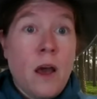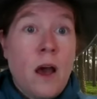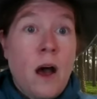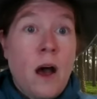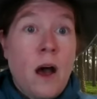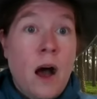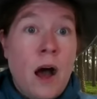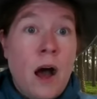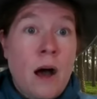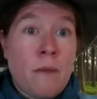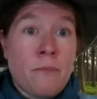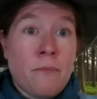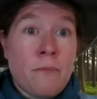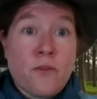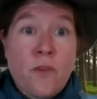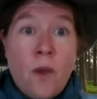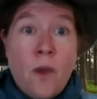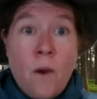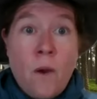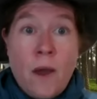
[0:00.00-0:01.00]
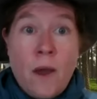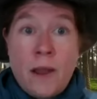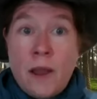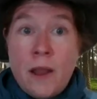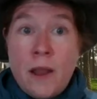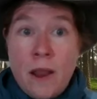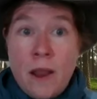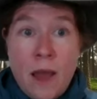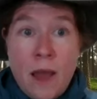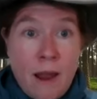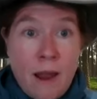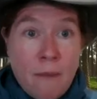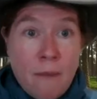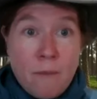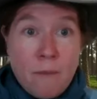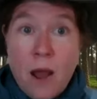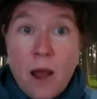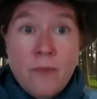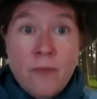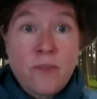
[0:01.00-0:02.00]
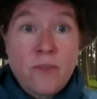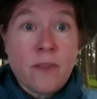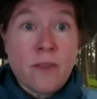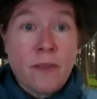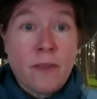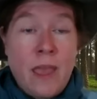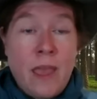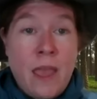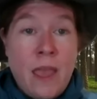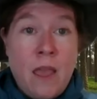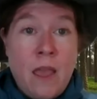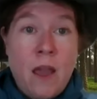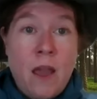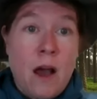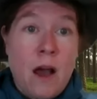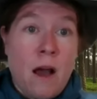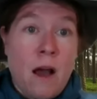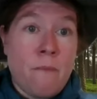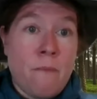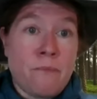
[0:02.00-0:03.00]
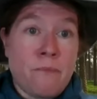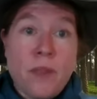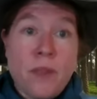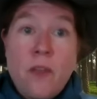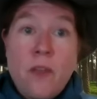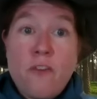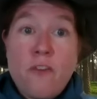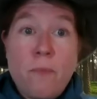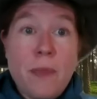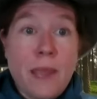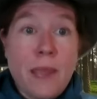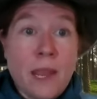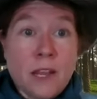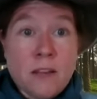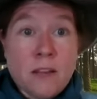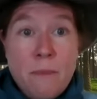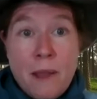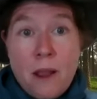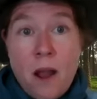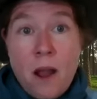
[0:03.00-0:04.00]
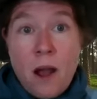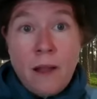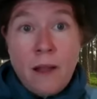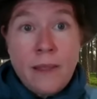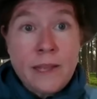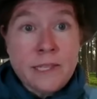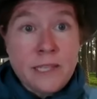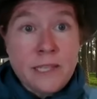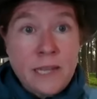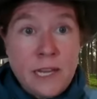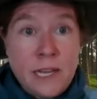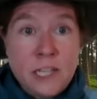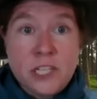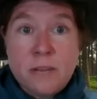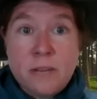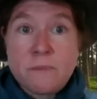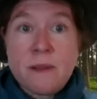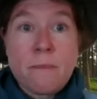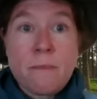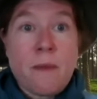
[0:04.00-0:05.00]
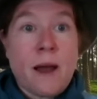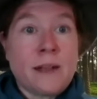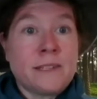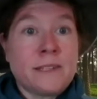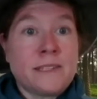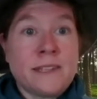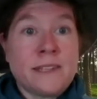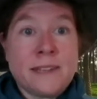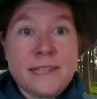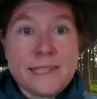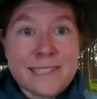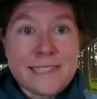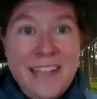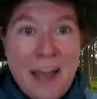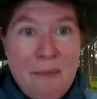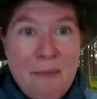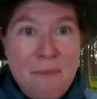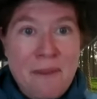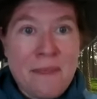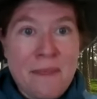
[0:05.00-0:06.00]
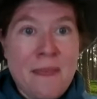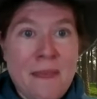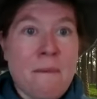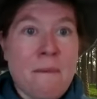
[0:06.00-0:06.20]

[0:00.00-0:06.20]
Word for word: um, so and, and and i'm constantly um, speaking to my colleagues in egypt i'm constantly skyping them